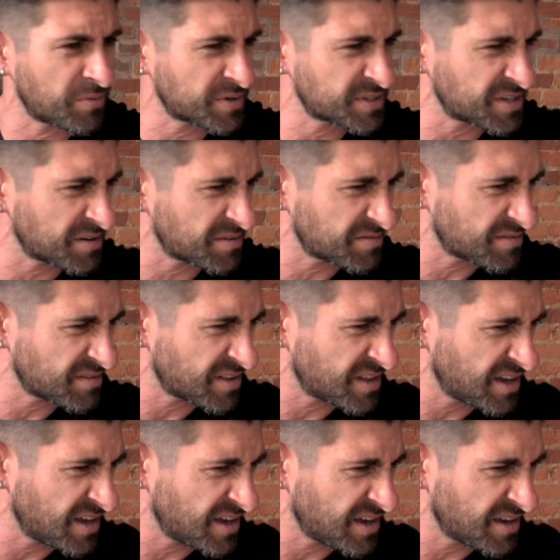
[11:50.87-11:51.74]
was it
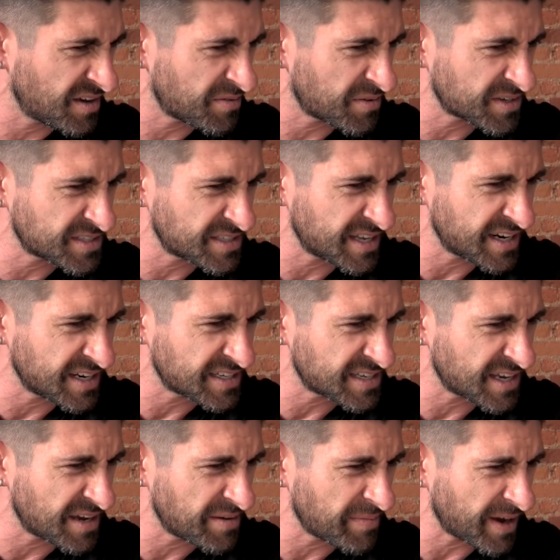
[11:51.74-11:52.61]
the was did he
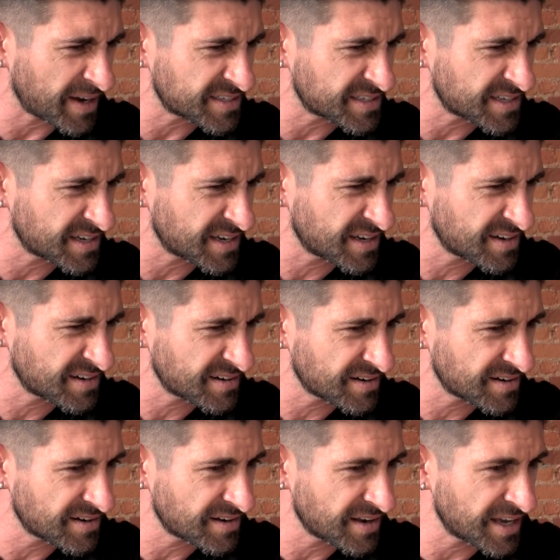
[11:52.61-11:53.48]
say
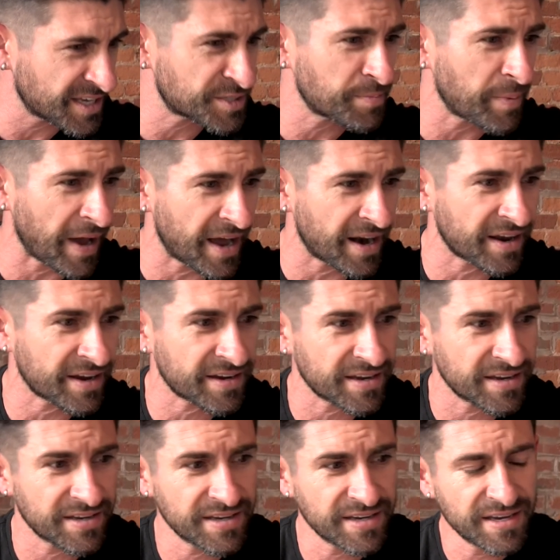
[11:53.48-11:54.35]
Mexican Hispanic